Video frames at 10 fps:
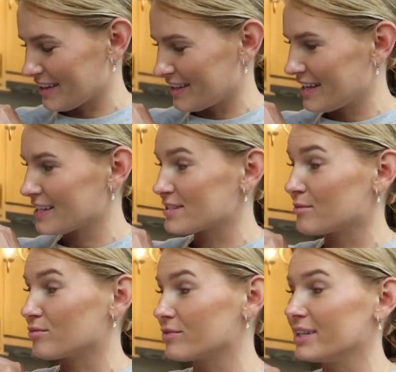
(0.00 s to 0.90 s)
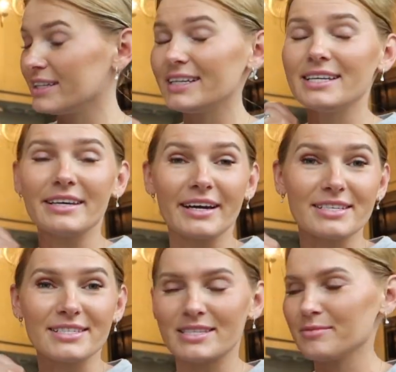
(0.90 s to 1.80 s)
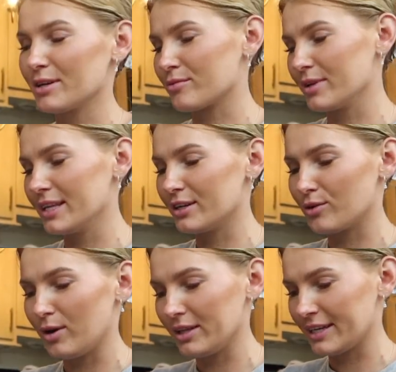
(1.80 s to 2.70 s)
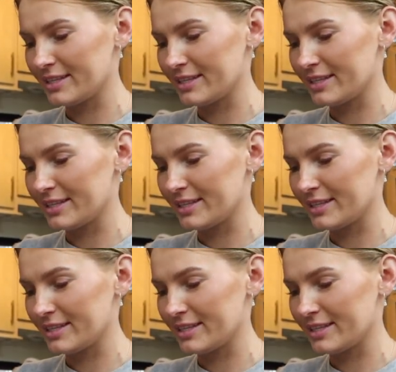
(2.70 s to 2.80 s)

And then they had some really nice, seemed like really good quality.